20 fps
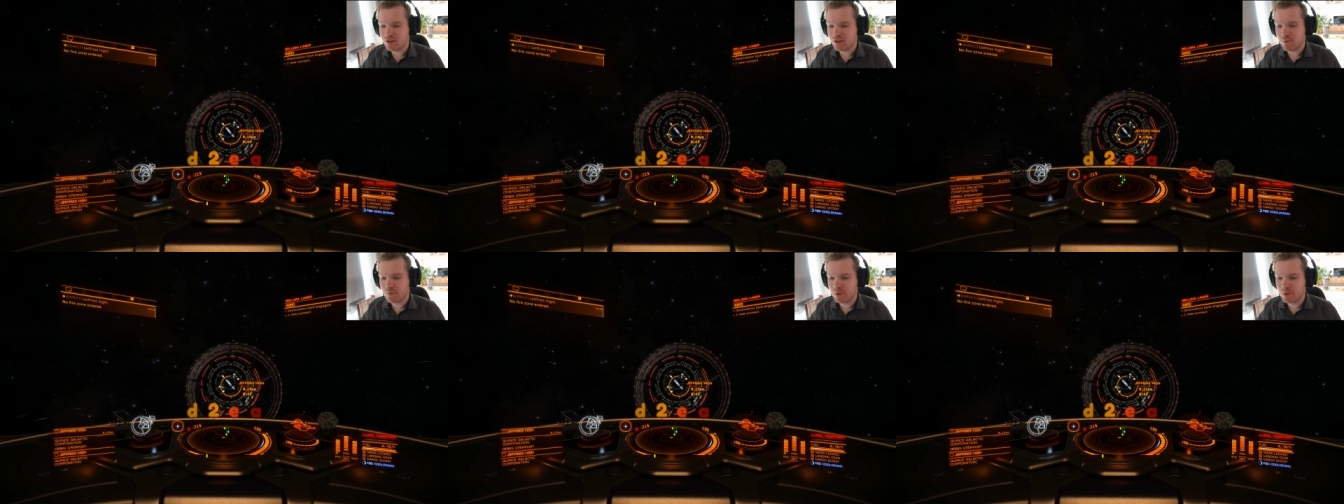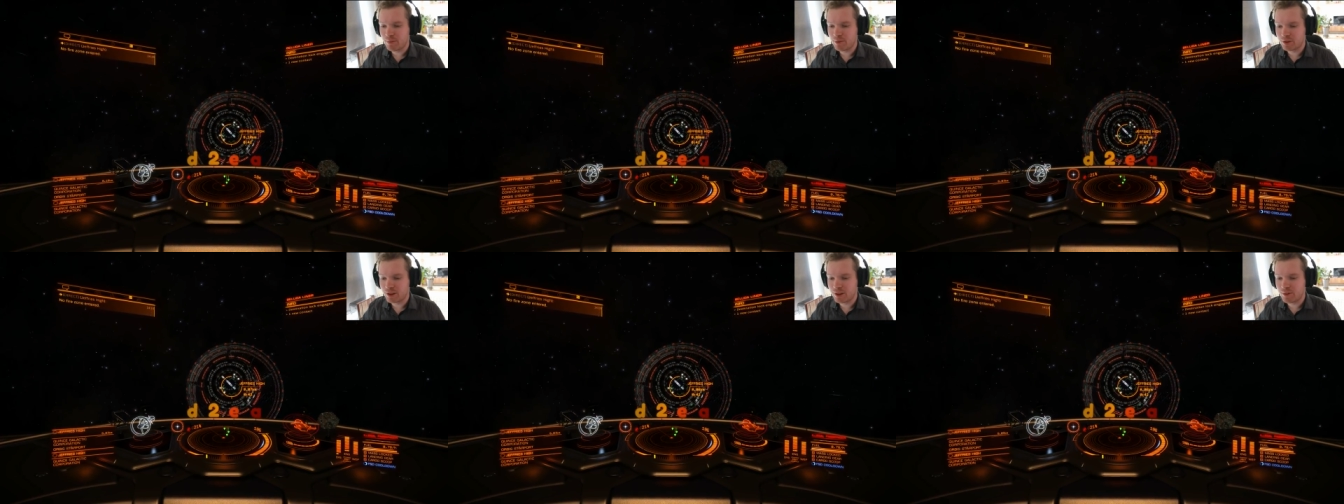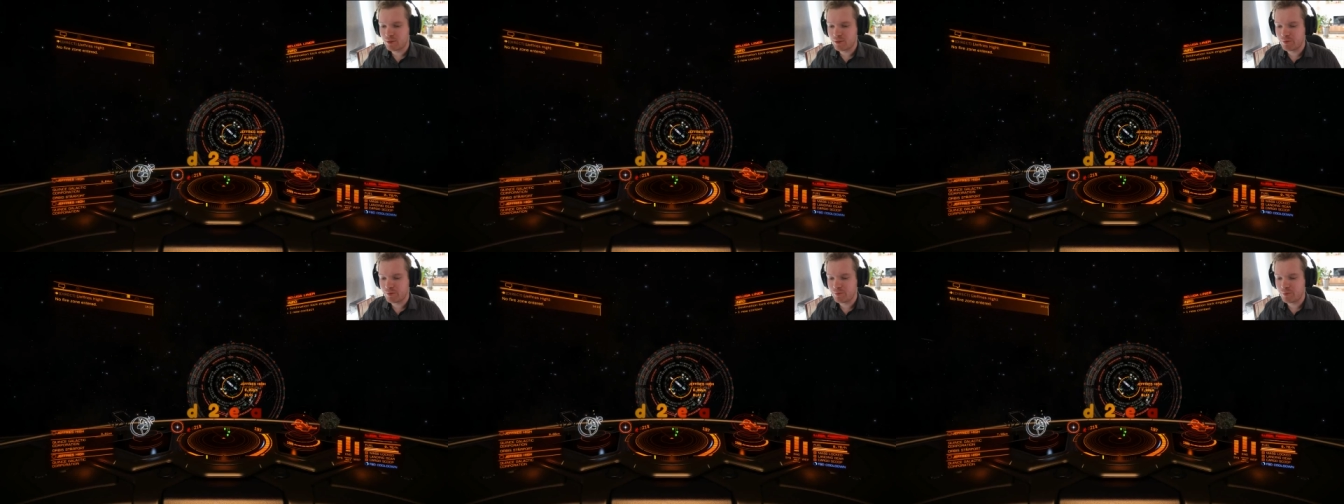Some people
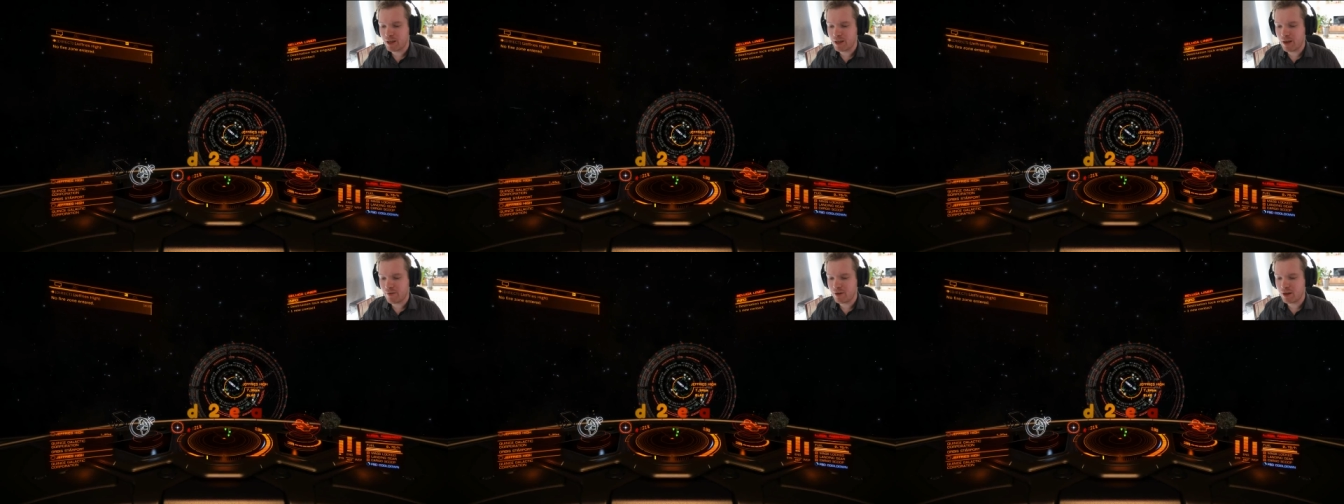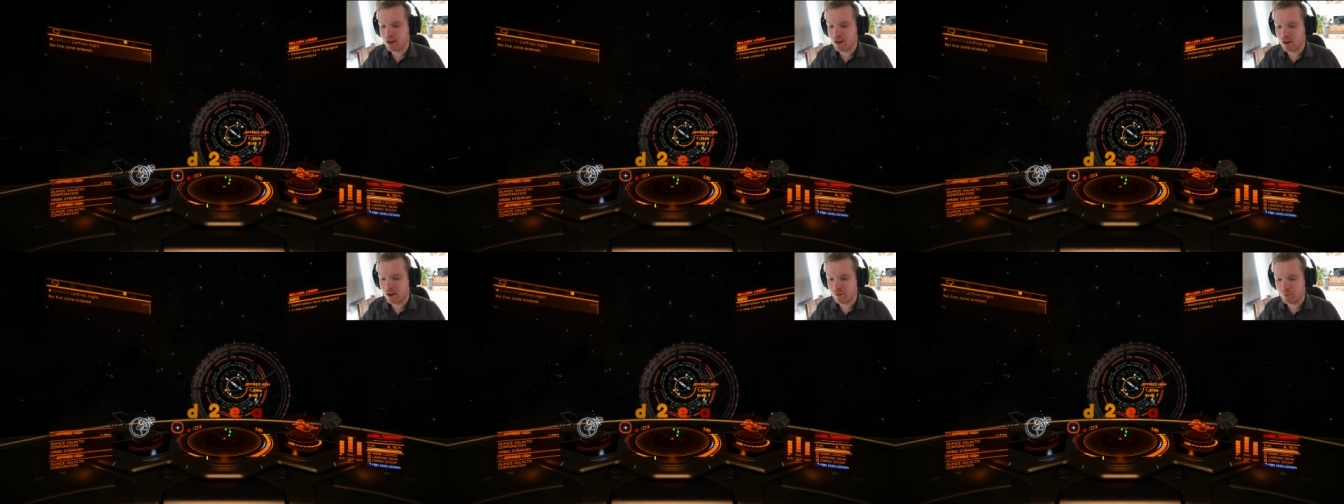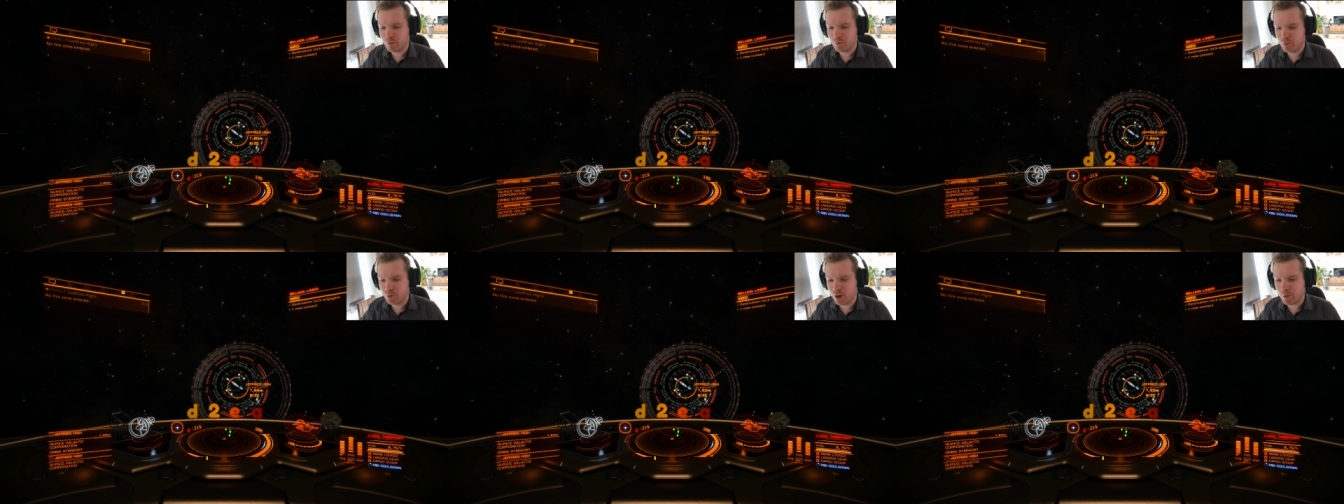seem to be having a lot
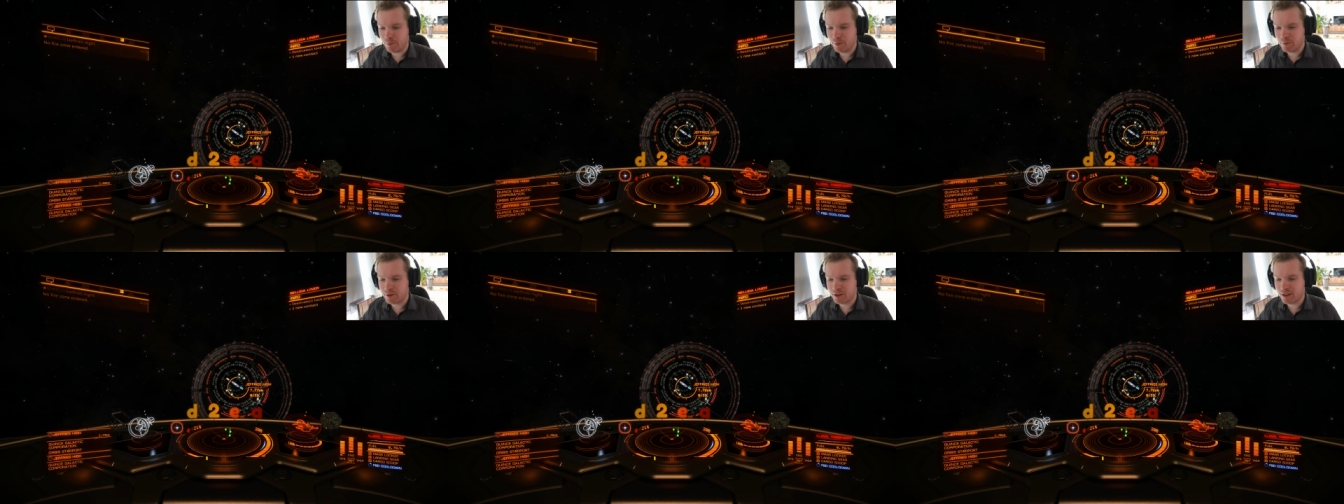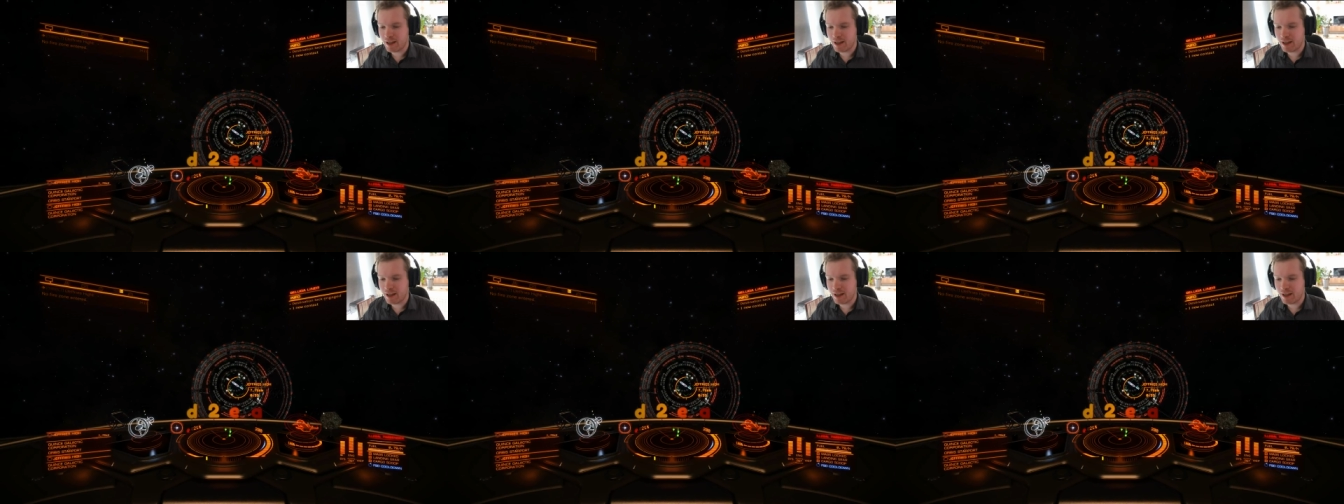of problems